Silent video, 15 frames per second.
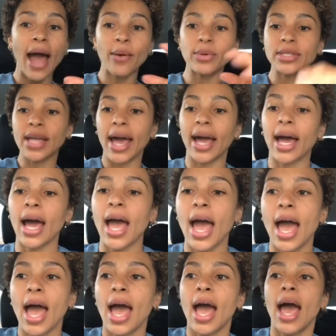was like,
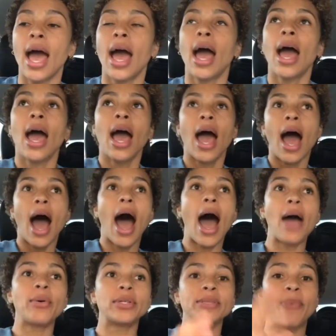
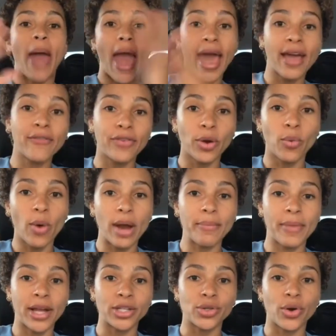I was paying for
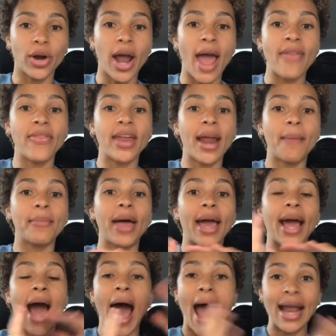one mentor, and then I'm
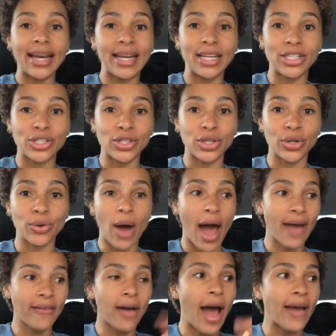like, I
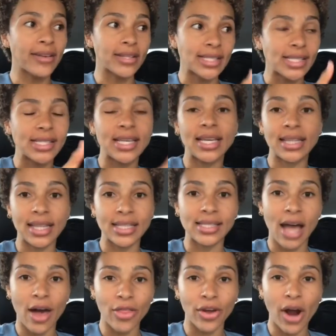seen this
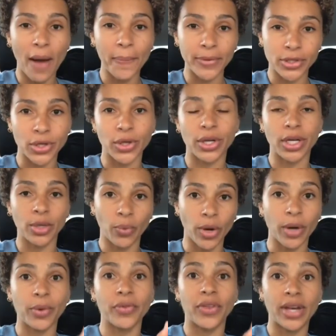other opportunity to
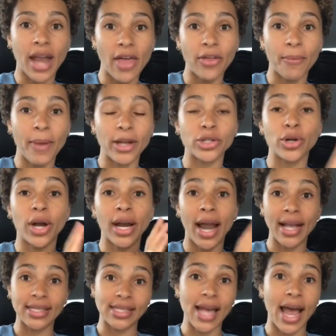work with another mentor, and
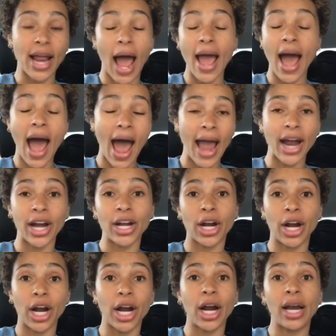I hired
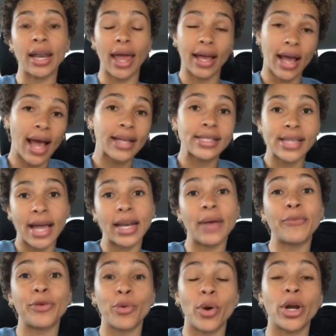her, and like I signed
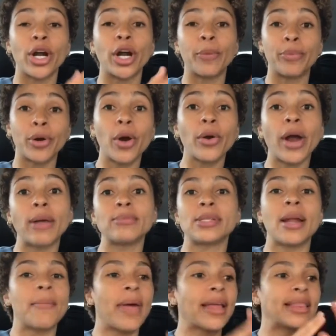up for one of her programs,
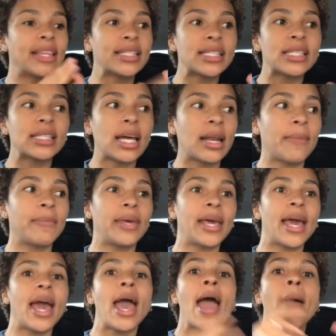and I'm like, this is gonna be
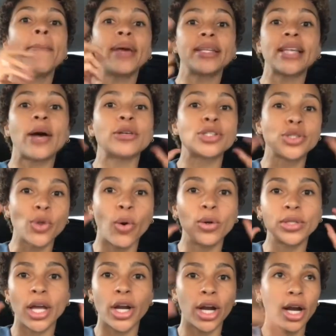it, because I was
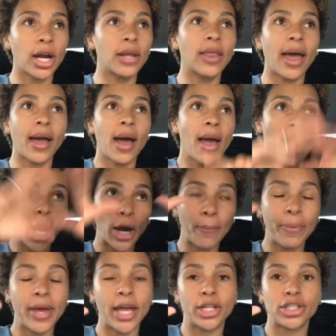sold on her, like her
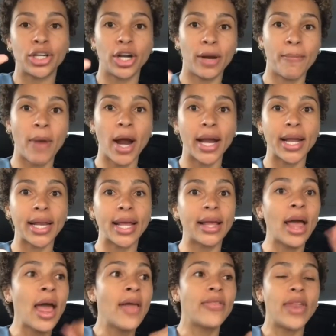pitch and her
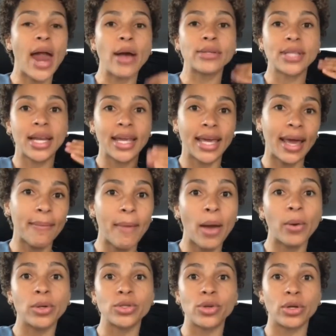marketing, that I was gonna get my
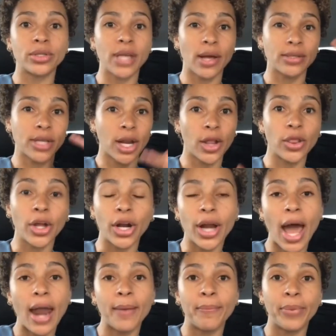results, I was gonna learn
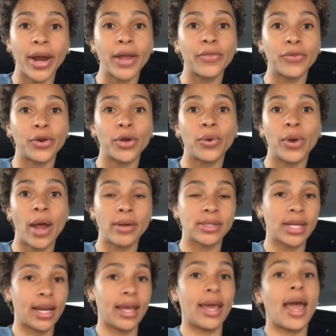how to break through, and I was
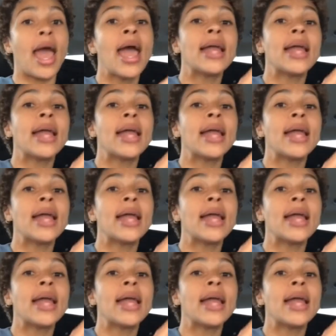gonna get,